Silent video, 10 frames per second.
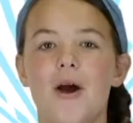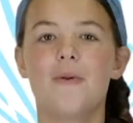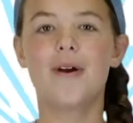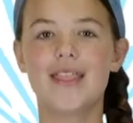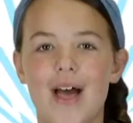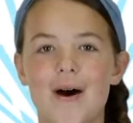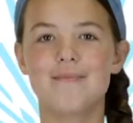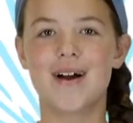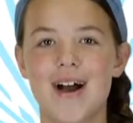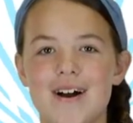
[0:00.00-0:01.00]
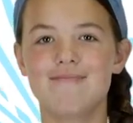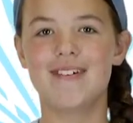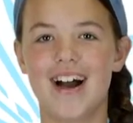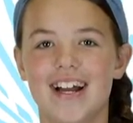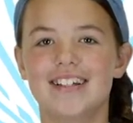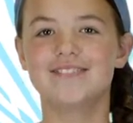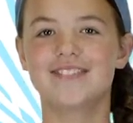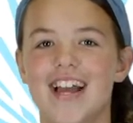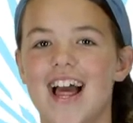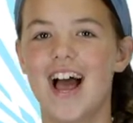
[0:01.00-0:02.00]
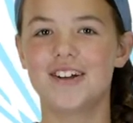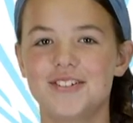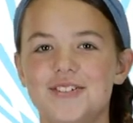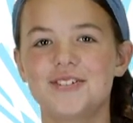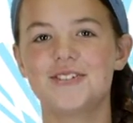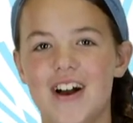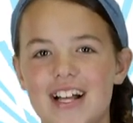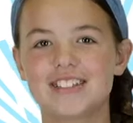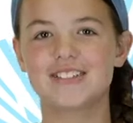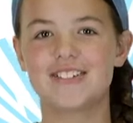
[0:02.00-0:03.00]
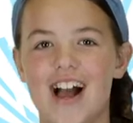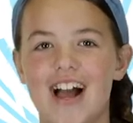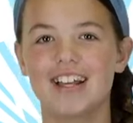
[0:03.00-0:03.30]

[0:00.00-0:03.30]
With all my might, I'll do what's right